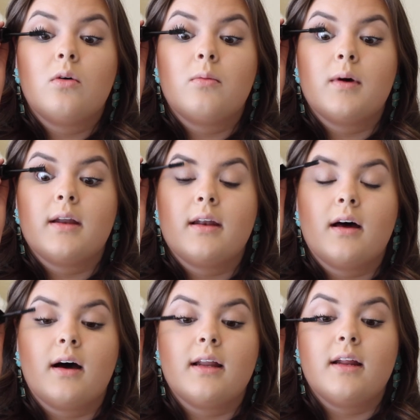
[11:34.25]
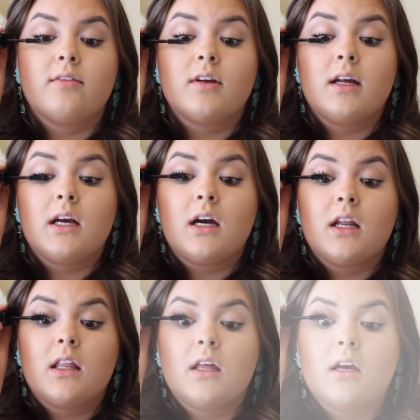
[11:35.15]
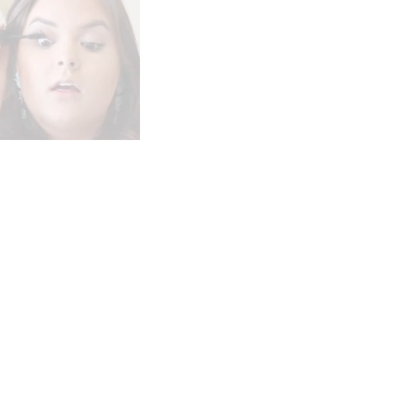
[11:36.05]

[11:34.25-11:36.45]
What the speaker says: but not an everyday kind of thing.